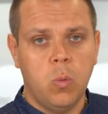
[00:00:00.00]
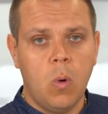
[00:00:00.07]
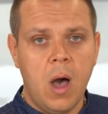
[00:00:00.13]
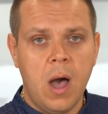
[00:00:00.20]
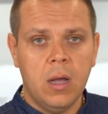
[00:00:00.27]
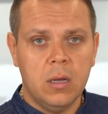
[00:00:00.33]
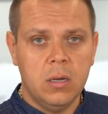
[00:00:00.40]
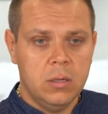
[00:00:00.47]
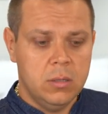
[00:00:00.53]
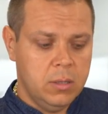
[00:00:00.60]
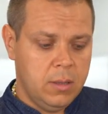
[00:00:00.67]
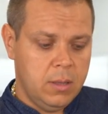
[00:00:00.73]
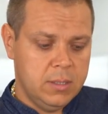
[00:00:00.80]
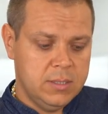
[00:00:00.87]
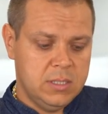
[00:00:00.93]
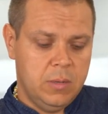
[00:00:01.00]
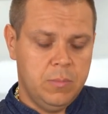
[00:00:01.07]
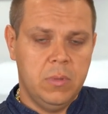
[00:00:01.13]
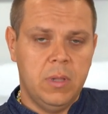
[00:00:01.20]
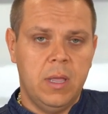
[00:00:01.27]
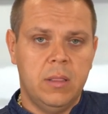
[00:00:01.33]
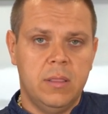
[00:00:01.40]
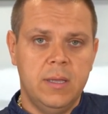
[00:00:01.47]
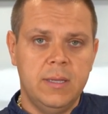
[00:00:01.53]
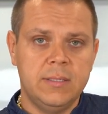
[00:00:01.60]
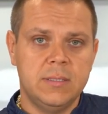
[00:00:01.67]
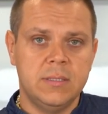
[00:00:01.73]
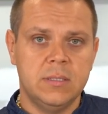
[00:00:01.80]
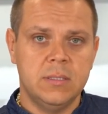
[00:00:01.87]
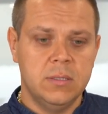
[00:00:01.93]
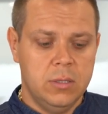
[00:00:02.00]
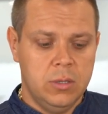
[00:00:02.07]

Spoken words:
wok, something like this.